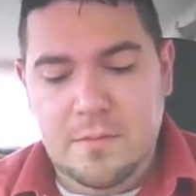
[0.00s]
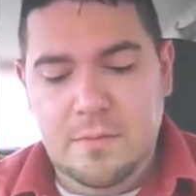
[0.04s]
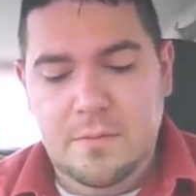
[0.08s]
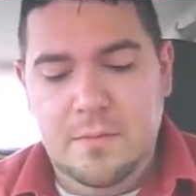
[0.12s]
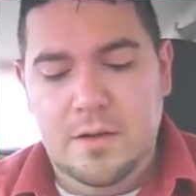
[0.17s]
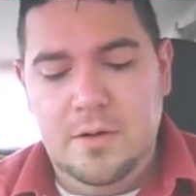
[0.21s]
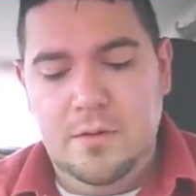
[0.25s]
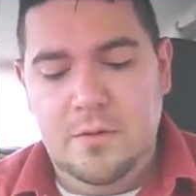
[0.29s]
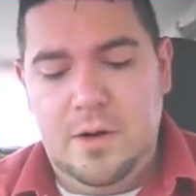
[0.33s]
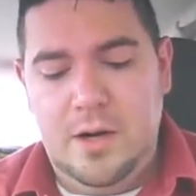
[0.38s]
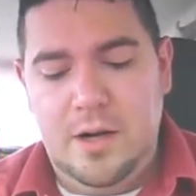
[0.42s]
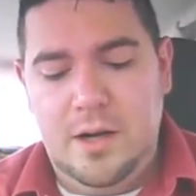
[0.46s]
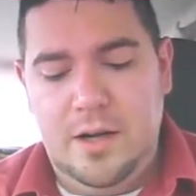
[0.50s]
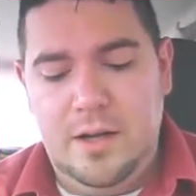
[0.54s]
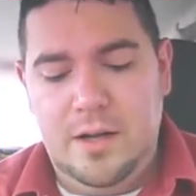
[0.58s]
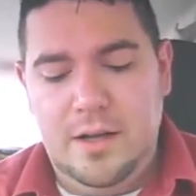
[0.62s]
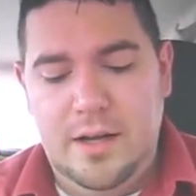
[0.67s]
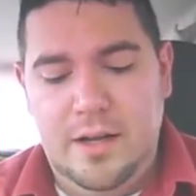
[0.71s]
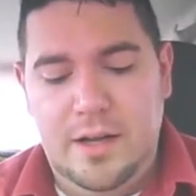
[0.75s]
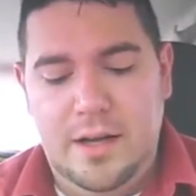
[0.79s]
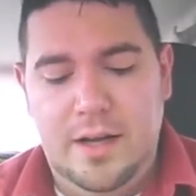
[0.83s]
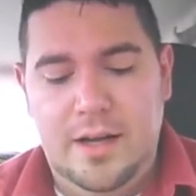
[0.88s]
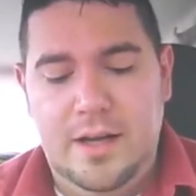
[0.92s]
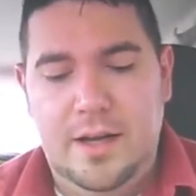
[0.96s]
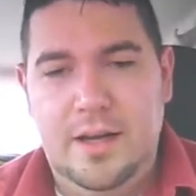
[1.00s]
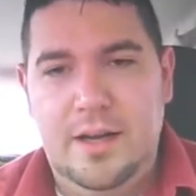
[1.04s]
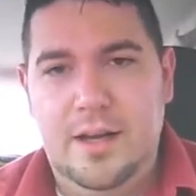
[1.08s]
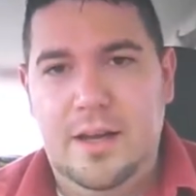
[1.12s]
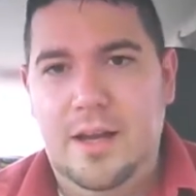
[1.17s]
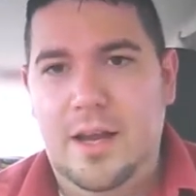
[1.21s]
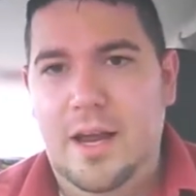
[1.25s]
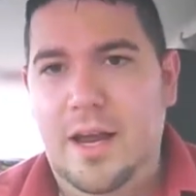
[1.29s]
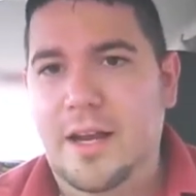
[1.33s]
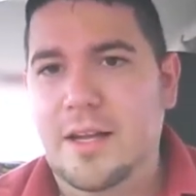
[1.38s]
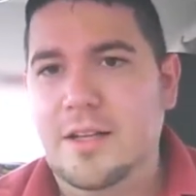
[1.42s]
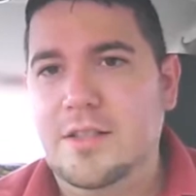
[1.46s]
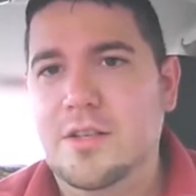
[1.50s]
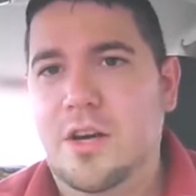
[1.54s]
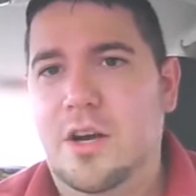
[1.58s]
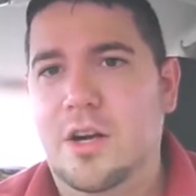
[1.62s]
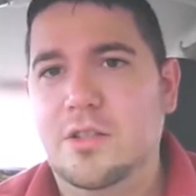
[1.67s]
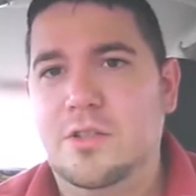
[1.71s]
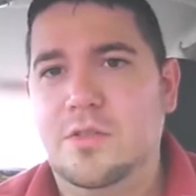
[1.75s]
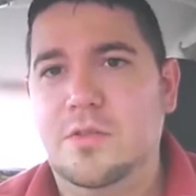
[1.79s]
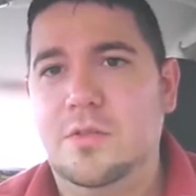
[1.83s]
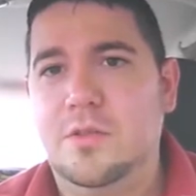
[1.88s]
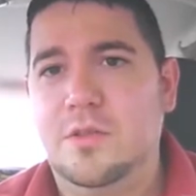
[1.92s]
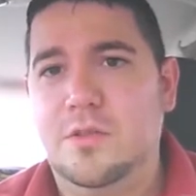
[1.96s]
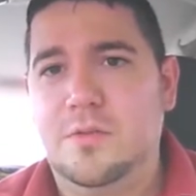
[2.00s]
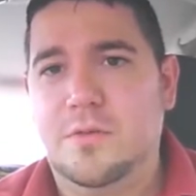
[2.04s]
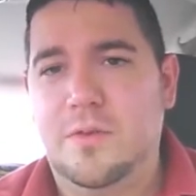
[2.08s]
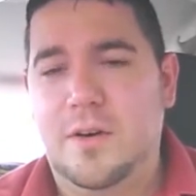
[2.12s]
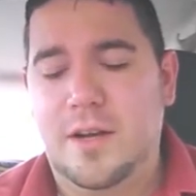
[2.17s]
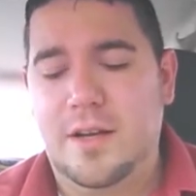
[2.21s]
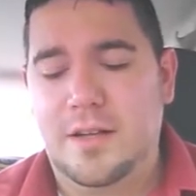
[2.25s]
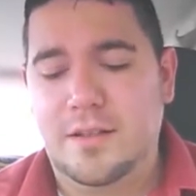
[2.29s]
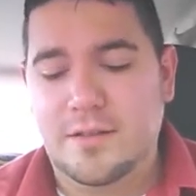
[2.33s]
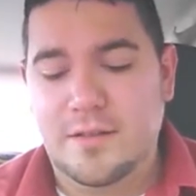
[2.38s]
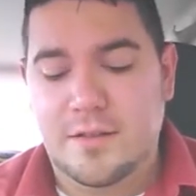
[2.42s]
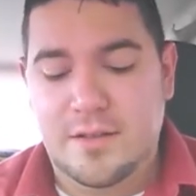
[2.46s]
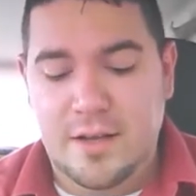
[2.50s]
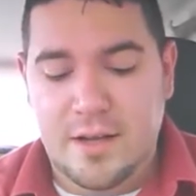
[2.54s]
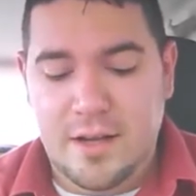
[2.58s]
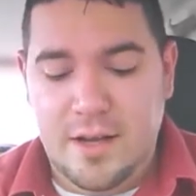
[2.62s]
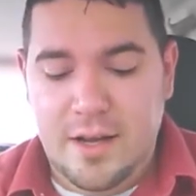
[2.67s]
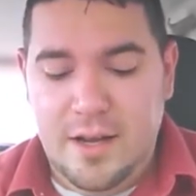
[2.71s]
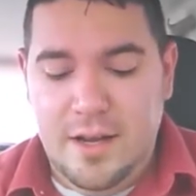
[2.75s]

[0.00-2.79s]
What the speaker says: Meanwhile, Eddie talks to his friends